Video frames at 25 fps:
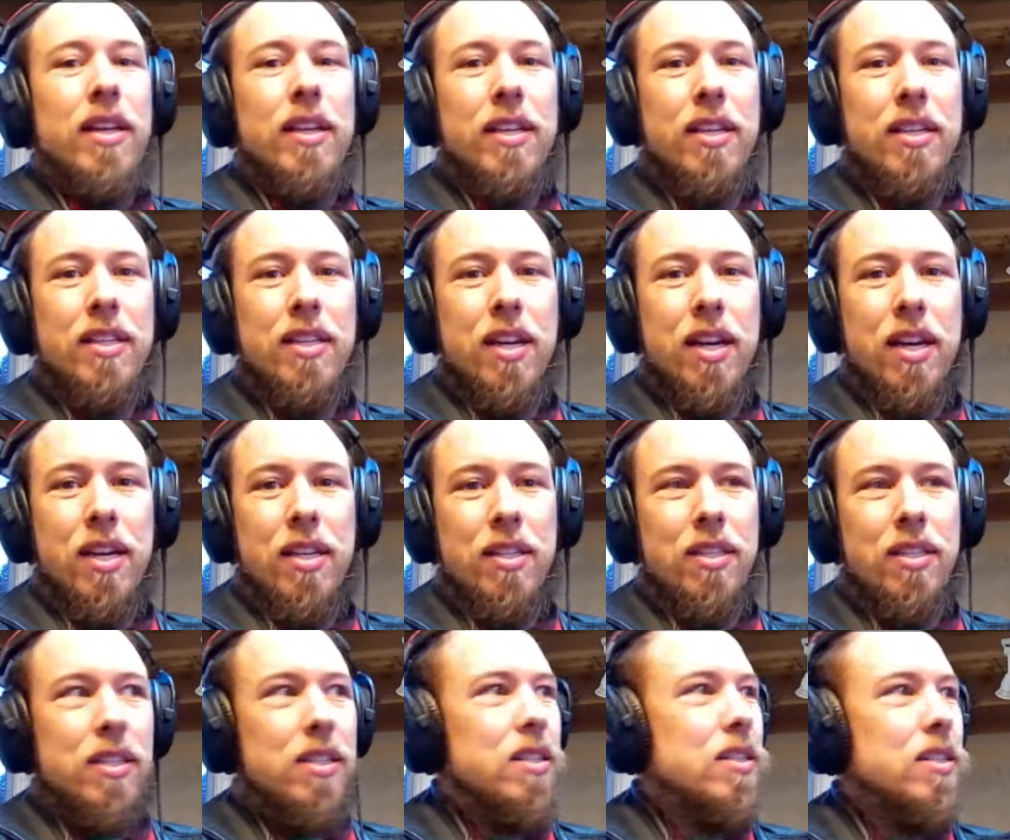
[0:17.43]
it
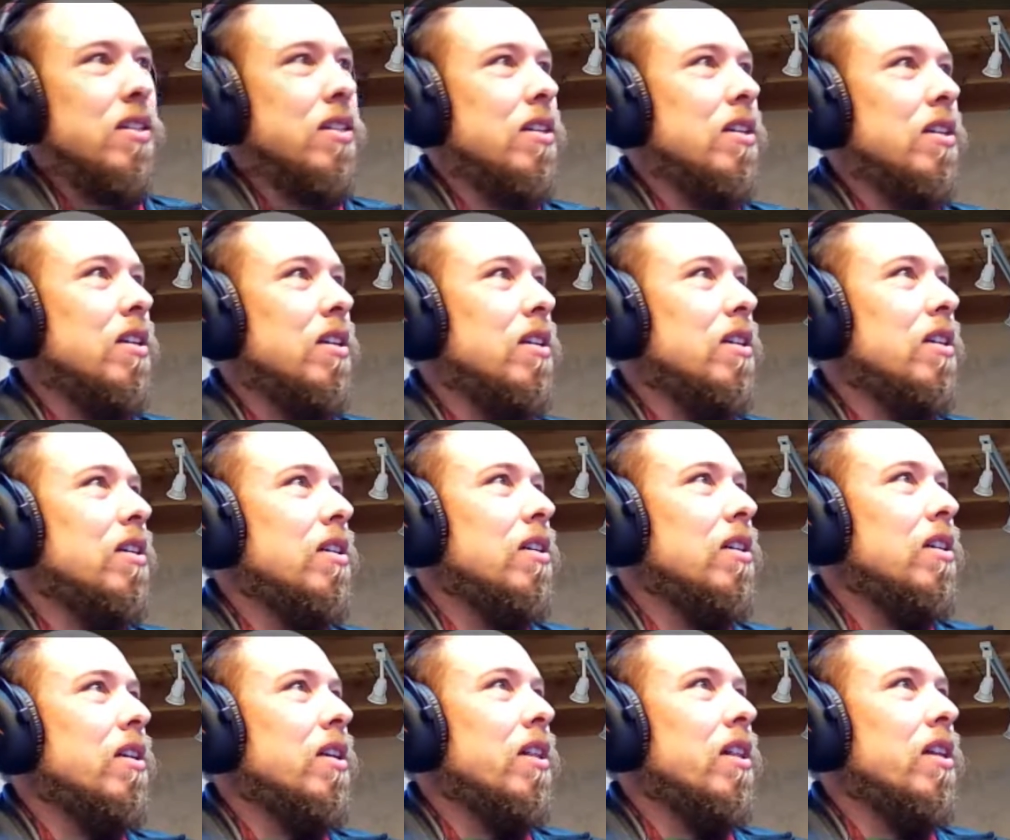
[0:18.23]
does.
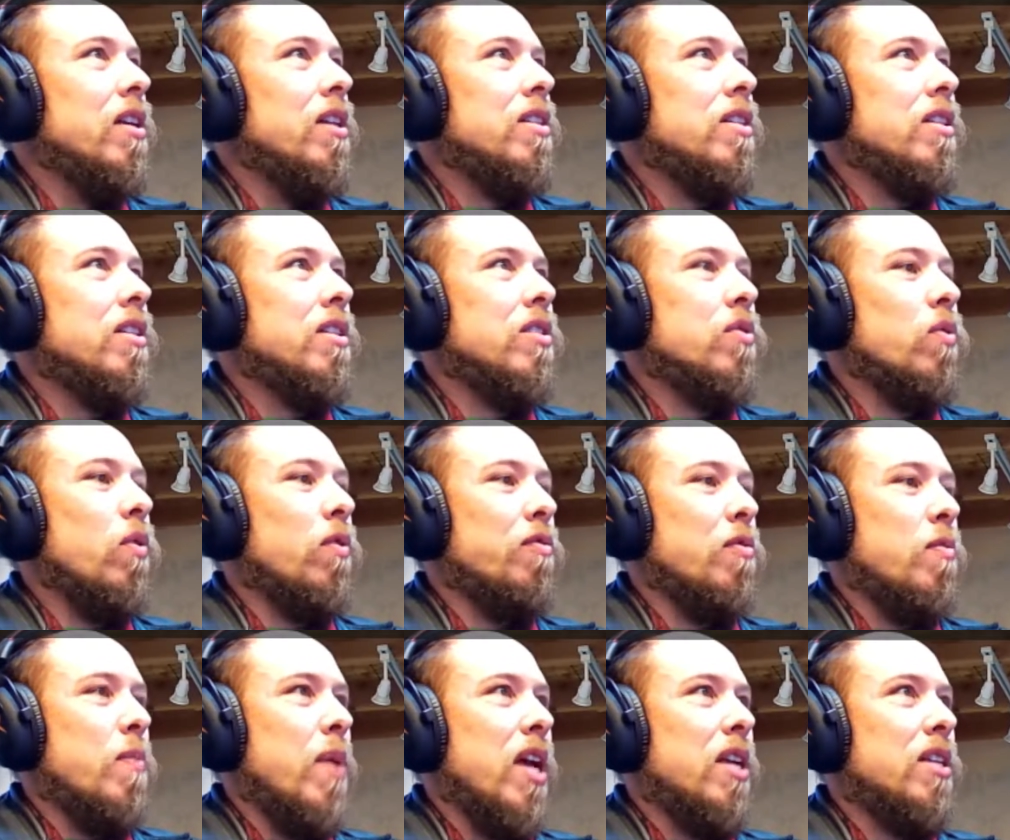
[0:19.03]
This is Dorf
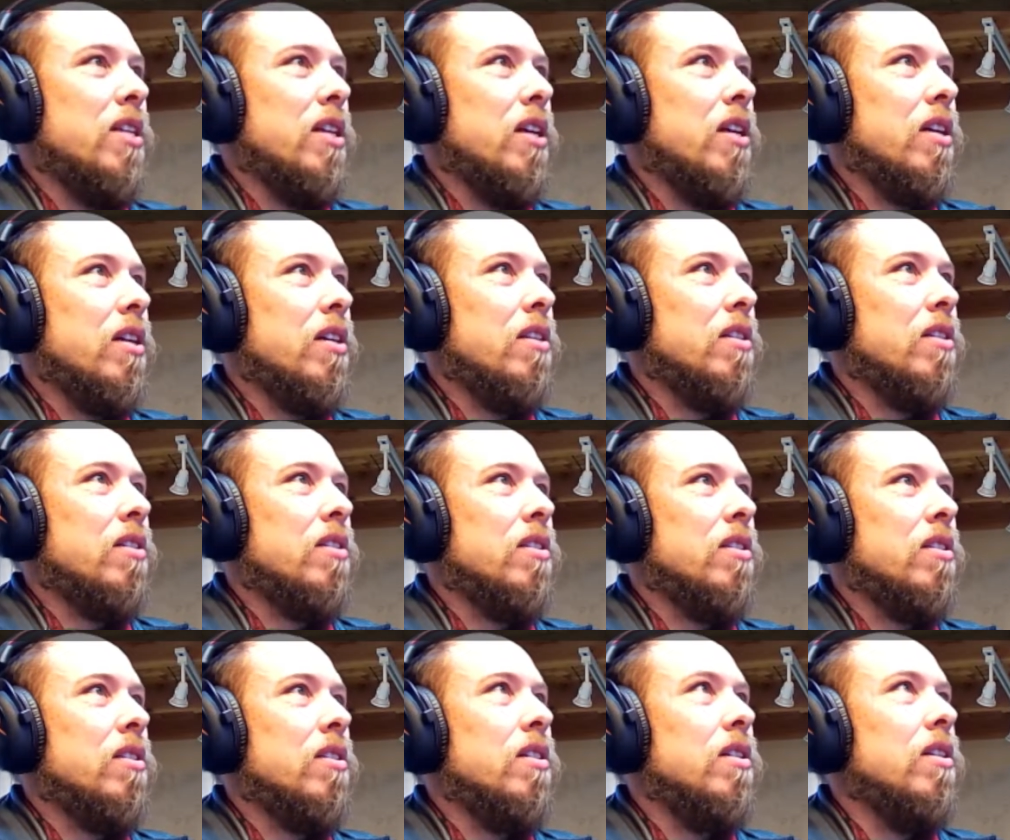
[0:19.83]
Romantik.
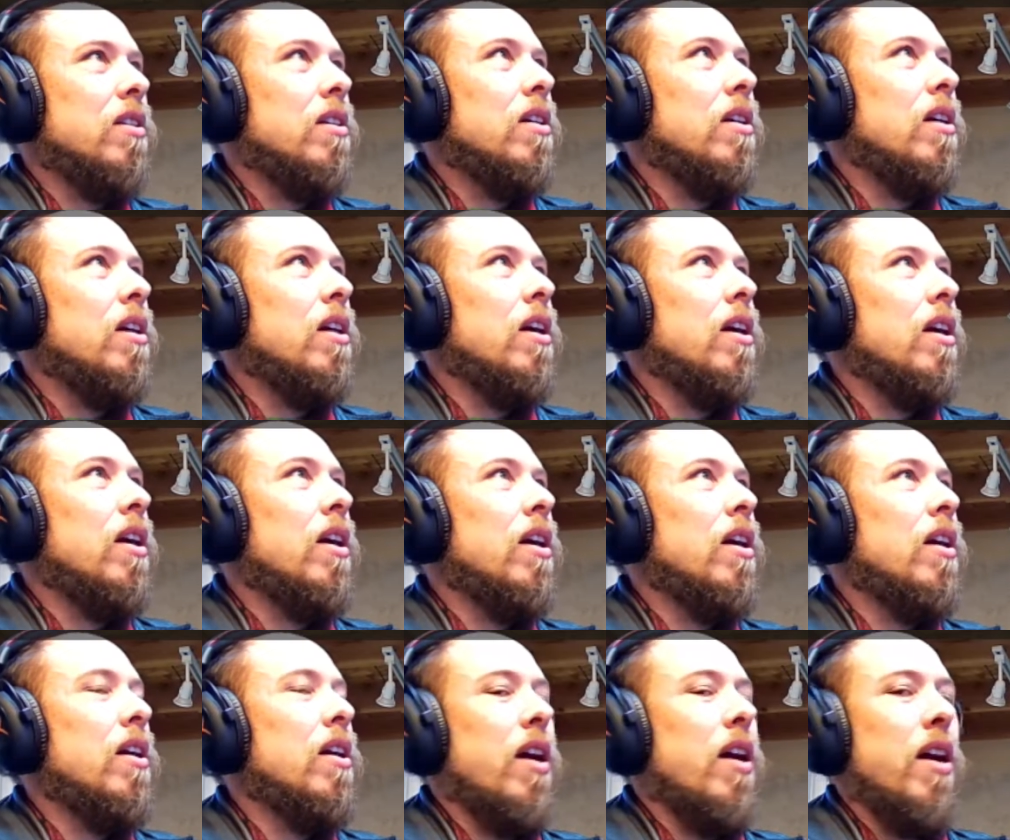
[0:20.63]

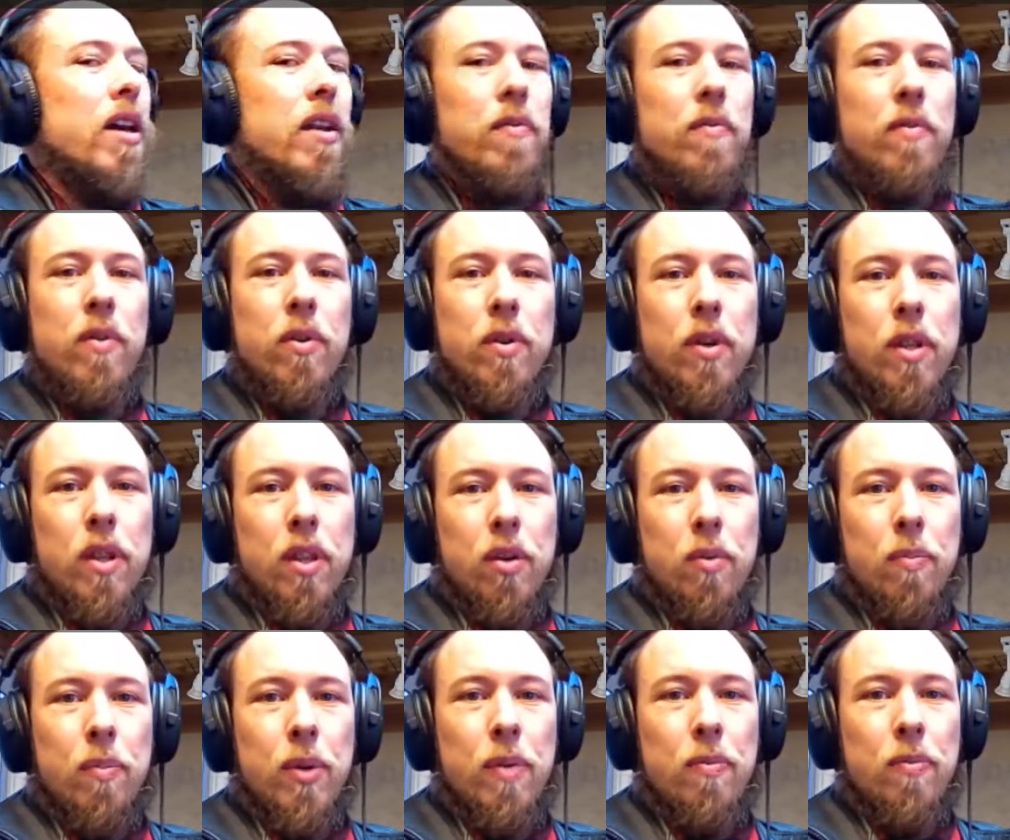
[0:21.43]
I wrote a
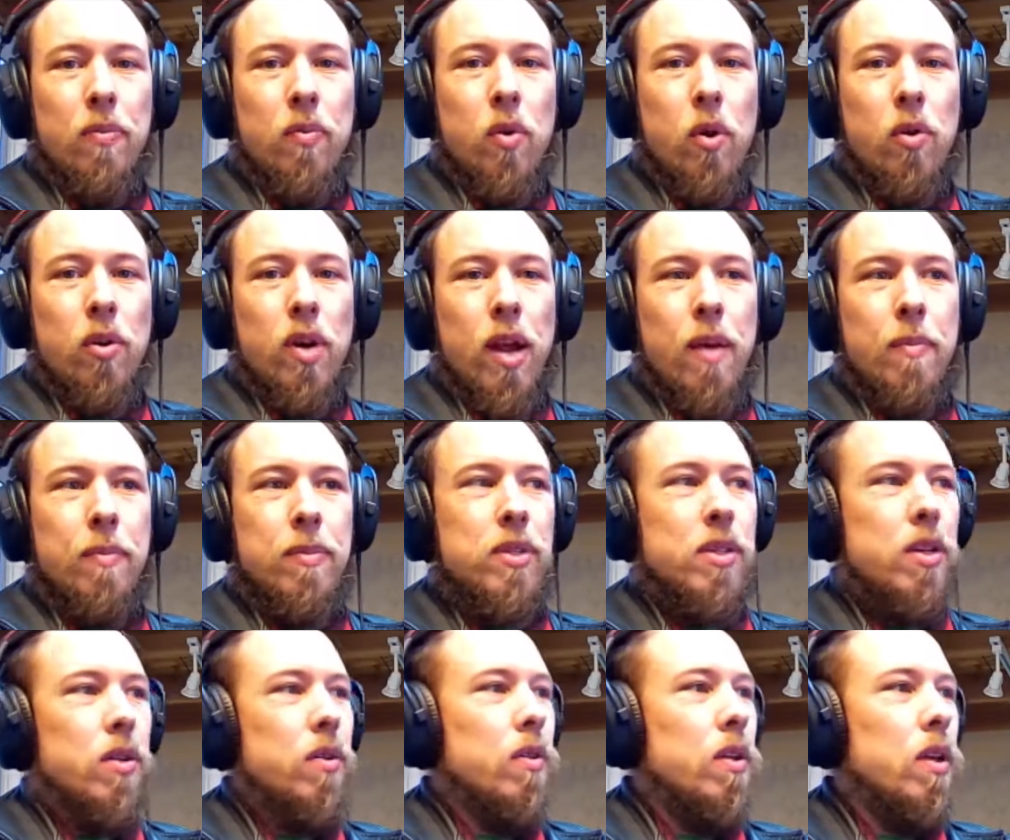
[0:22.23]
little bit of program,
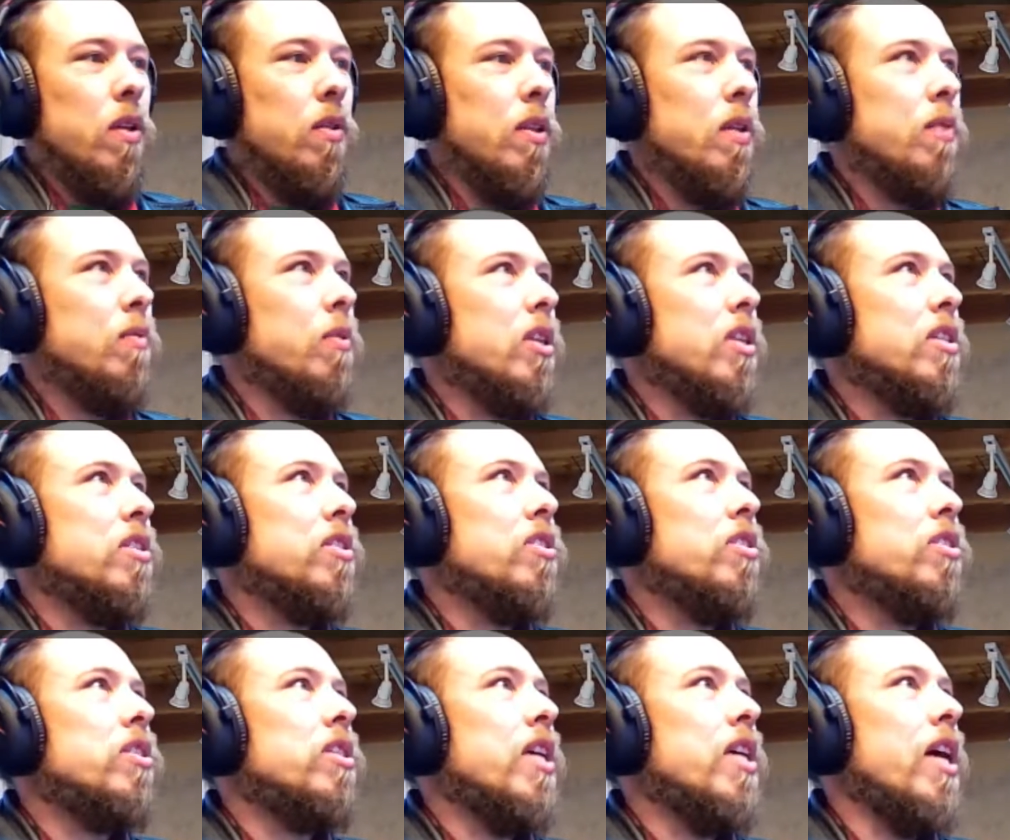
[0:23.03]
so well, let's
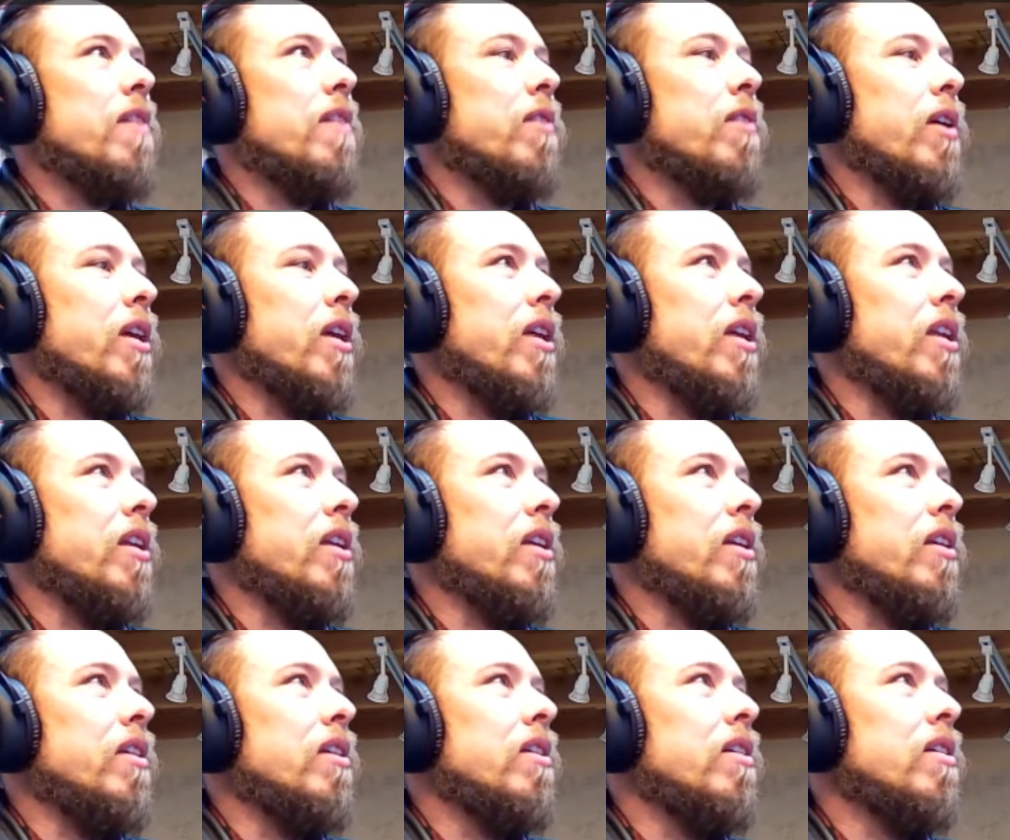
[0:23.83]
just dive right
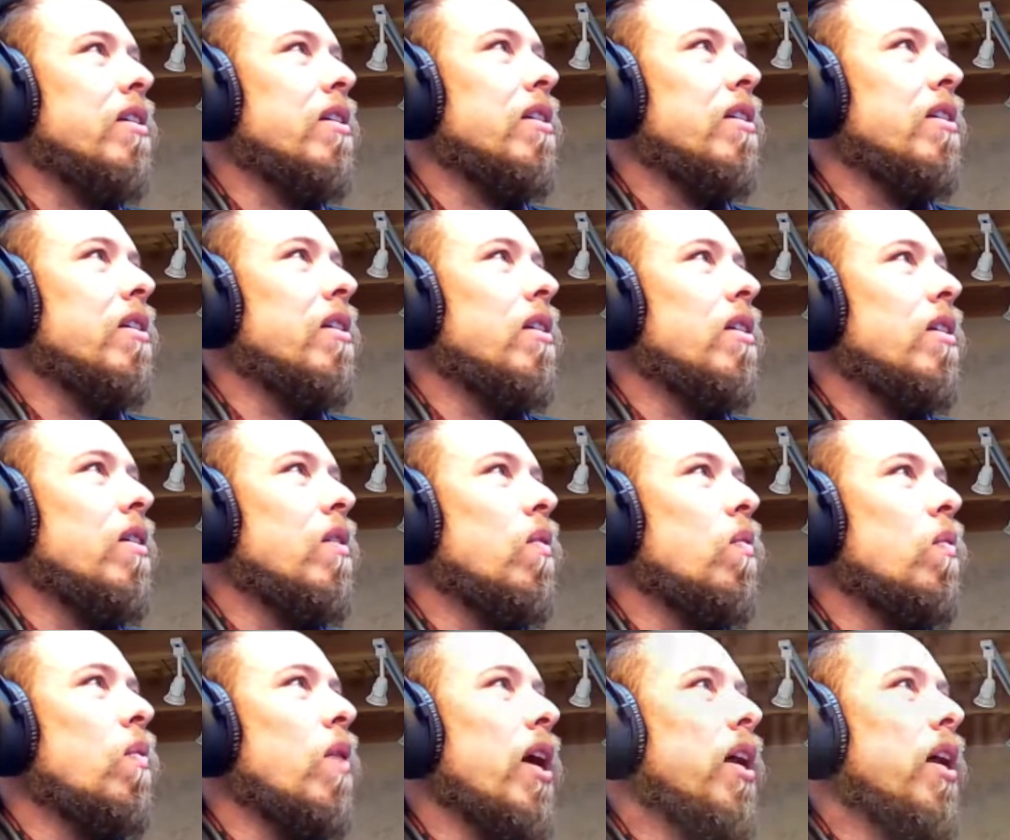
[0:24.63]
in. Why